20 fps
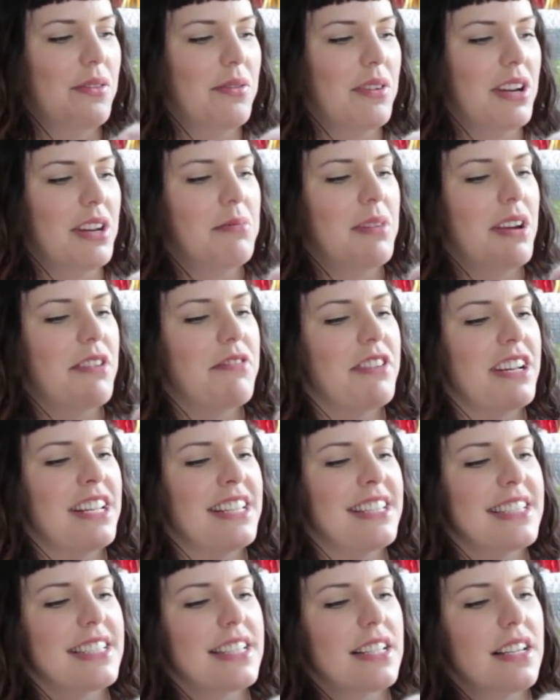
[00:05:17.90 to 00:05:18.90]
one of my
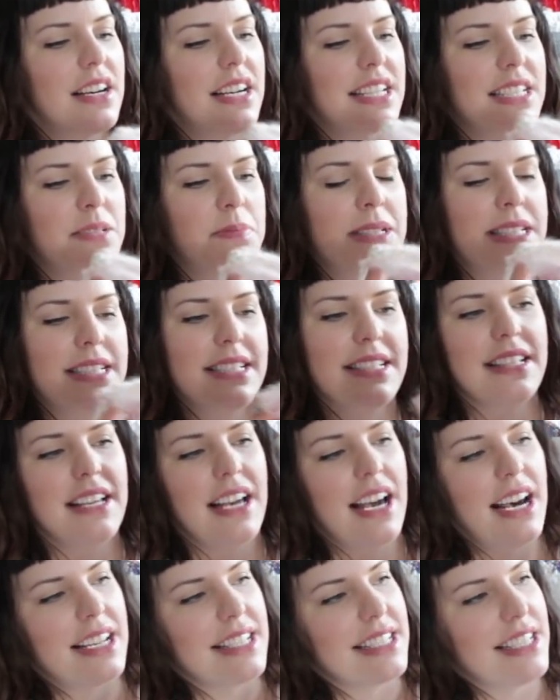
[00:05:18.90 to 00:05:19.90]
friend's husbands
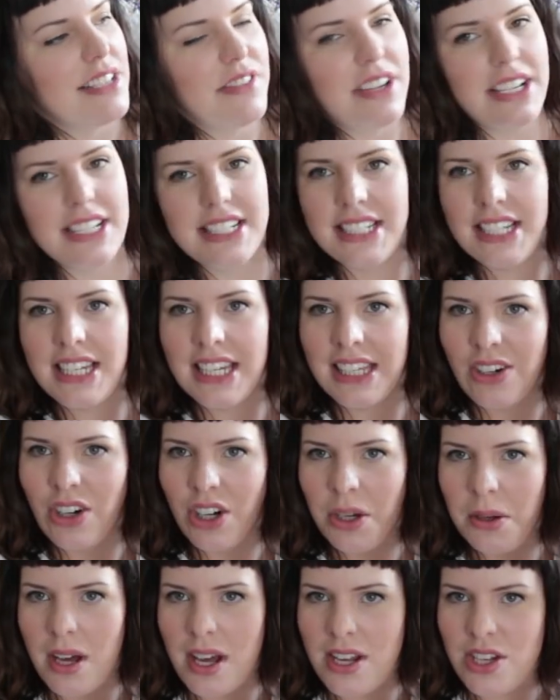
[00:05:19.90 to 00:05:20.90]
asked if I was knitting
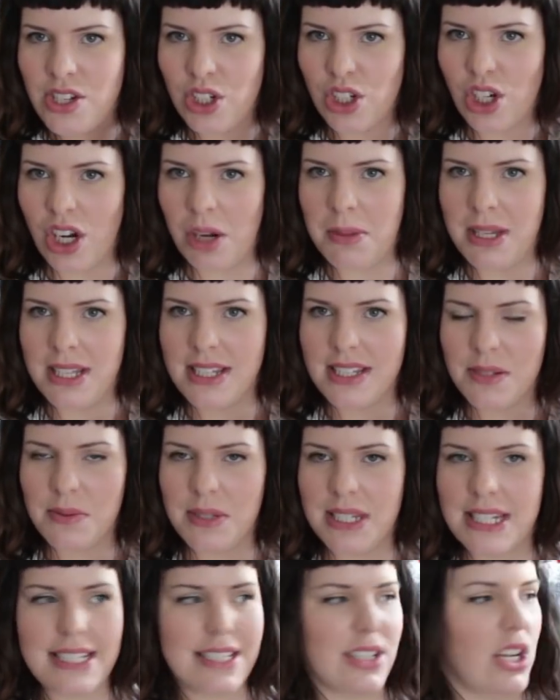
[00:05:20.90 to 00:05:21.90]
undergarments
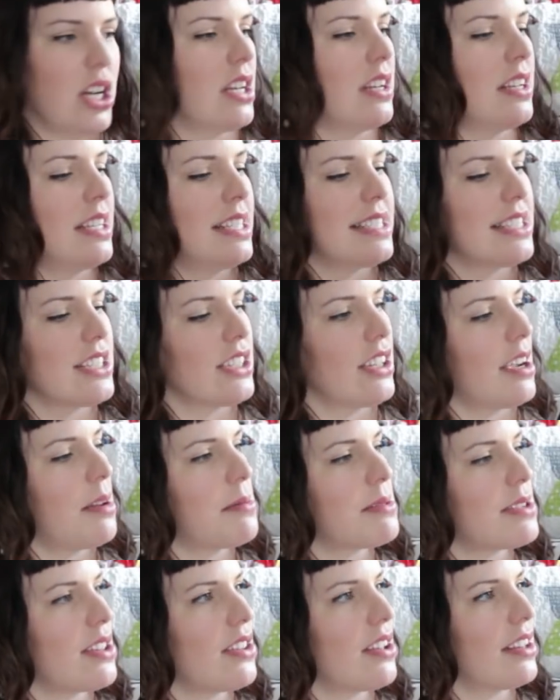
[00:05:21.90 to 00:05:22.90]
when he saw it on
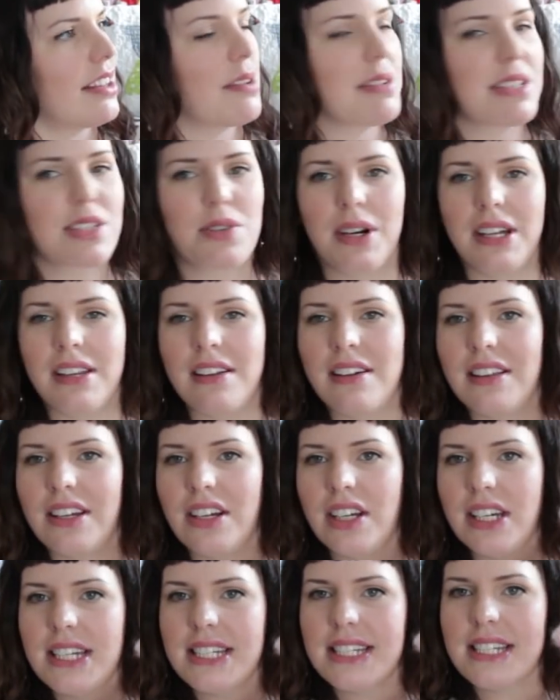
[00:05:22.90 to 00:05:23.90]
Instagram. So I thought that was quite
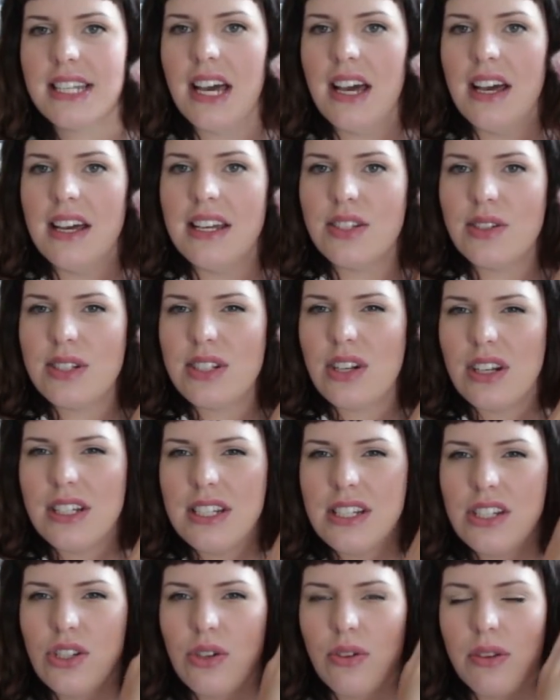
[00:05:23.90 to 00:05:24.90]
hilarious. So it's hard
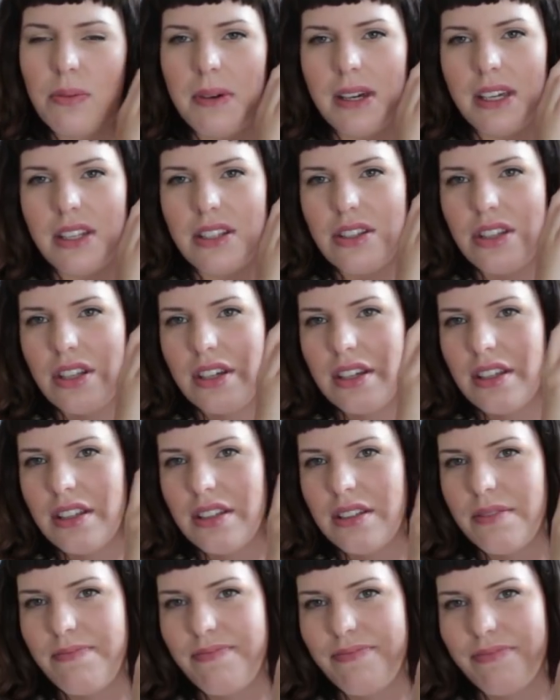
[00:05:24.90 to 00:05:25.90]
to show
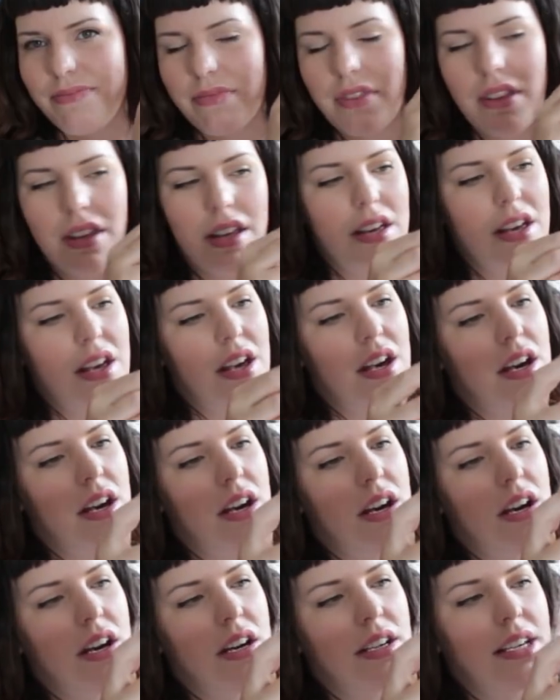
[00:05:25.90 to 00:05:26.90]
the
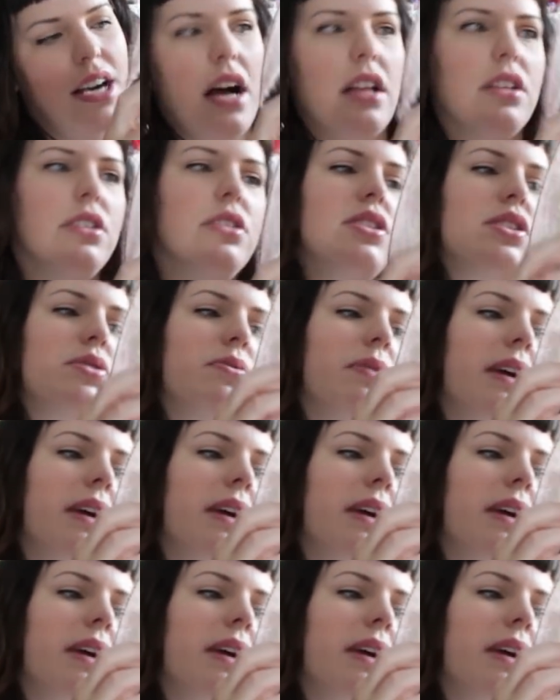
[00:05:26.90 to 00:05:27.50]
colors